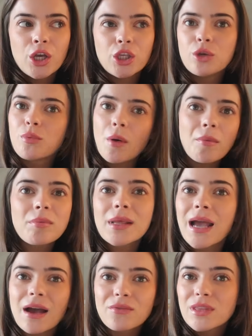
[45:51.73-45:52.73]
you probably
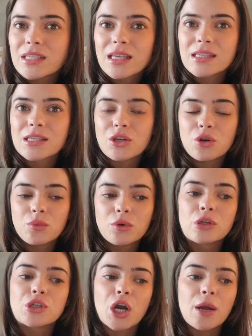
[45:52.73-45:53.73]
have these things in your
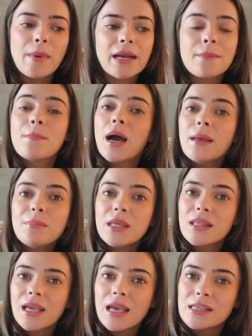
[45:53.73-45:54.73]
wardrobe, and it might be
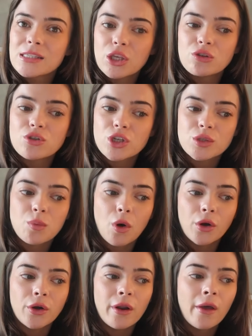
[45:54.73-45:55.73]
the case that you just
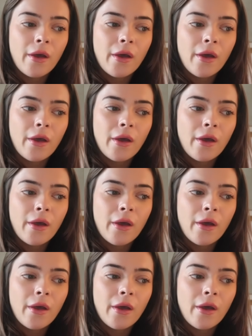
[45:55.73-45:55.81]
want